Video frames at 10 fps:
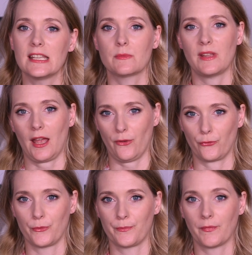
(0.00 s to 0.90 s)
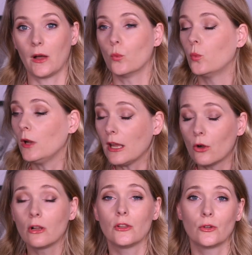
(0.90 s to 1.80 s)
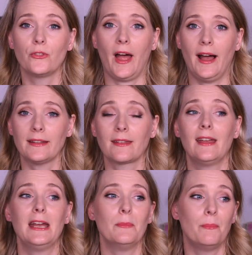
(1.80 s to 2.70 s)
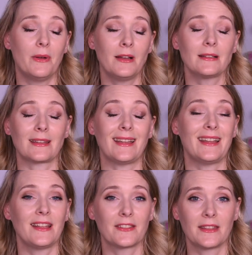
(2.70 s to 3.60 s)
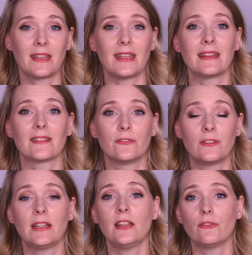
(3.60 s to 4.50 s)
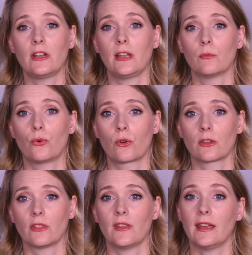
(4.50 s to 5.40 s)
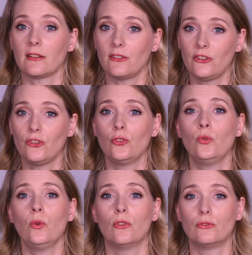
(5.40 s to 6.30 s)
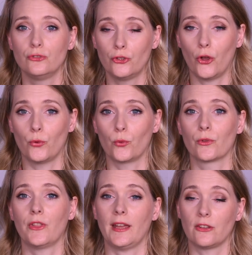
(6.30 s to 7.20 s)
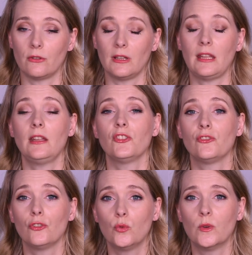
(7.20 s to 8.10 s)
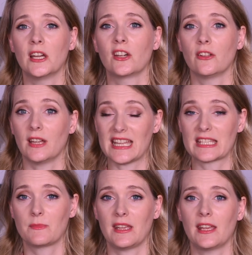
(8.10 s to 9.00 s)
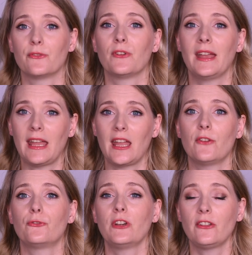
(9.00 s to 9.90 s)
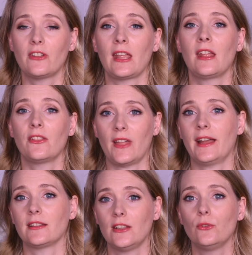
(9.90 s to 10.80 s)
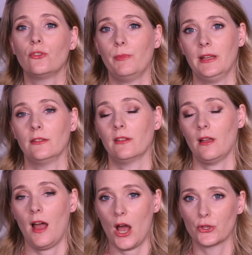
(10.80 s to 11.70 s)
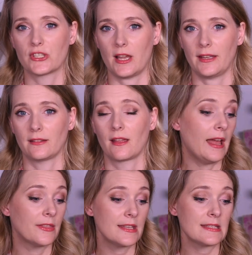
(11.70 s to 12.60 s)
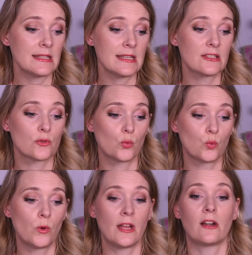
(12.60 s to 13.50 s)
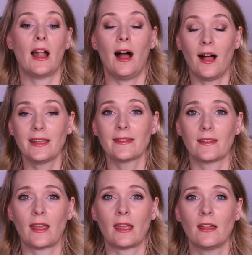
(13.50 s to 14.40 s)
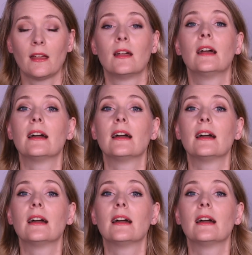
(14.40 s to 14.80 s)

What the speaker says: SPF. We all know that. But I think it's really, really important that you know that you need to wear your SPF every day that you spend outside. And this is where I say